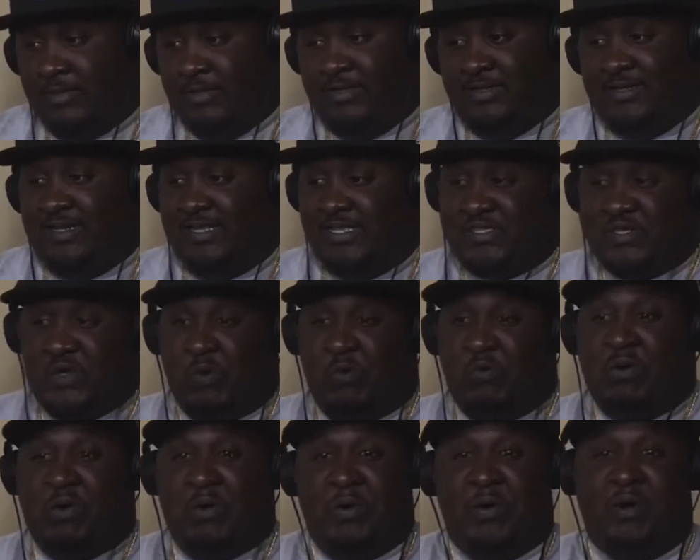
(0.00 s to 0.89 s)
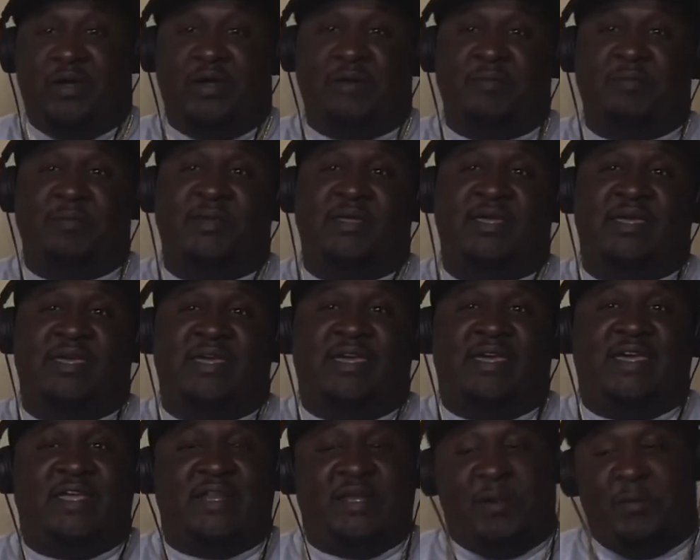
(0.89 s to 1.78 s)
this gonna go up.
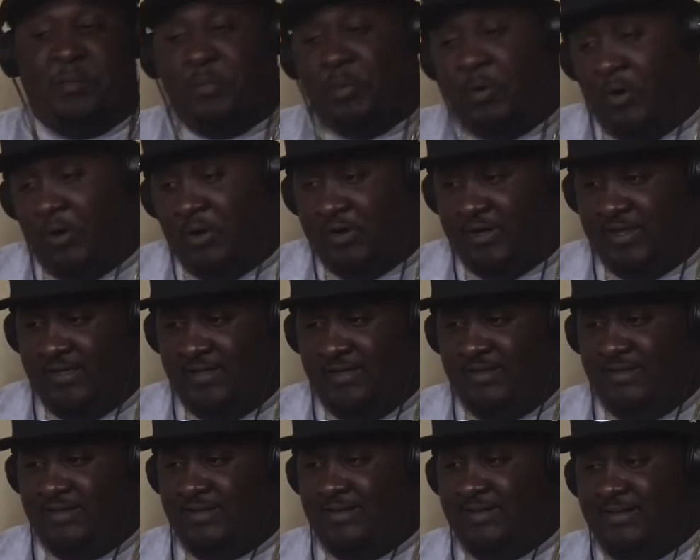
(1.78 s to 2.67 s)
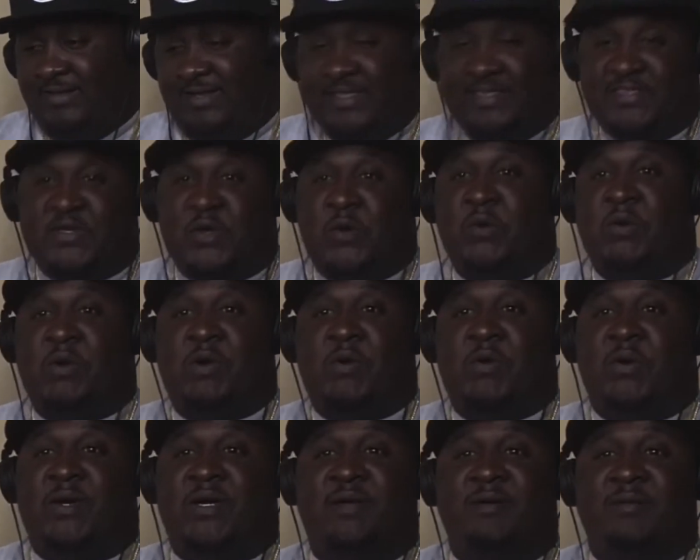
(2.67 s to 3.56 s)
In a party, this gonna go
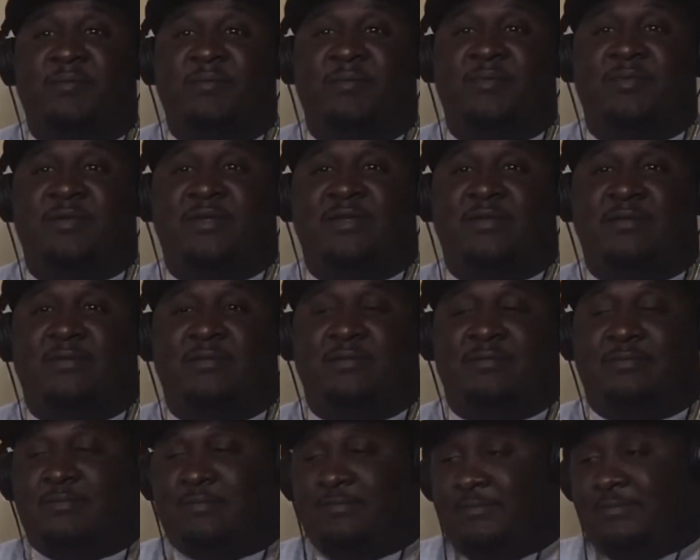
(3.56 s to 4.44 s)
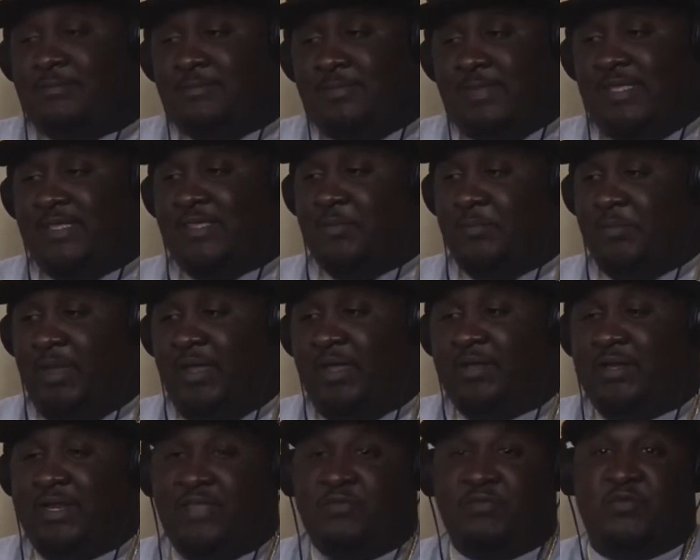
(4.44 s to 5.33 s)
up. It's a banger.
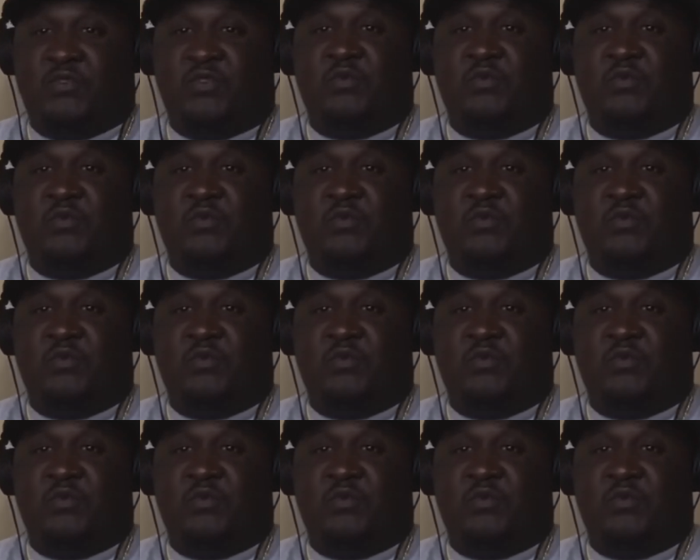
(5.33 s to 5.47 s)
That's what you